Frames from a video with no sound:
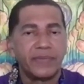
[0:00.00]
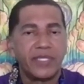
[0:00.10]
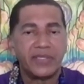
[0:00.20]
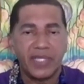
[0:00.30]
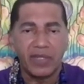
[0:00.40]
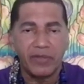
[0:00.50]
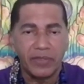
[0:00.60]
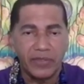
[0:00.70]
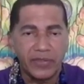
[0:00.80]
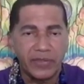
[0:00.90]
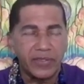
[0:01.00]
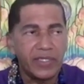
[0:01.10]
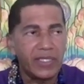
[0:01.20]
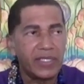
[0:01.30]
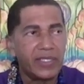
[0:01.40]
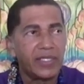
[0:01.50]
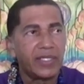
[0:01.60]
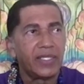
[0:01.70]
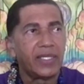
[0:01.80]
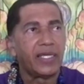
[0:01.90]
endeavors
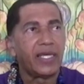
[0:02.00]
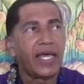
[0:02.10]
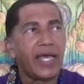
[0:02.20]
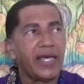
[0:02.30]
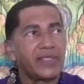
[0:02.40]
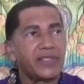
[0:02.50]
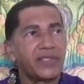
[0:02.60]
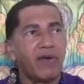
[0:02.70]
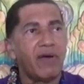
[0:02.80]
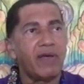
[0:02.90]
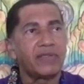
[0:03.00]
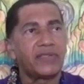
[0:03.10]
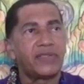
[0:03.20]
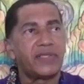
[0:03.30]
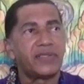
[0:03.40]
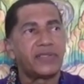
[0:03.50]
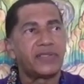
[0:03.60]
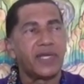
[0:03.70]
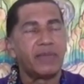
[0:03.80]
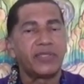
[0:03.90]
has caused in
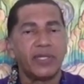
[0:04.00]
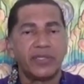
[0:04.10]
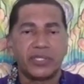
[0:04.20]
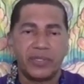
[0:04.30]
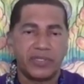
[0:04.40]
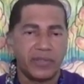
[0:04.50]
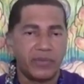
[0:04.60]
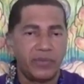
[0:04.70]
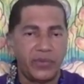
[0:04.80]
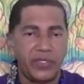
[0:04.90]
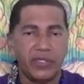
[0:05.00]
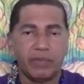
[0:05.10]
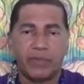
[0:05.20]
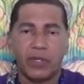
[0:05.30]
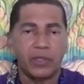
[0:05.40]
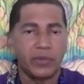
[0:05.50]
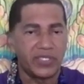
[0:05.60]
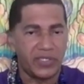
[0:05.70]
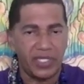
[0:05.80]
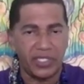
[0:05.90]
some countries a real
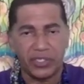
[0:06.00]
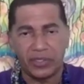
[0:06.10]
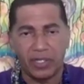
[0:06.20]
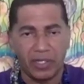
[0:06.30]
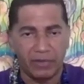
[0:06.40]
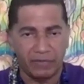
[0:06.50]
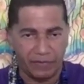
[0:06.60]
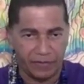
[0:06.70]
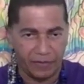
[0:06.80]
polarization of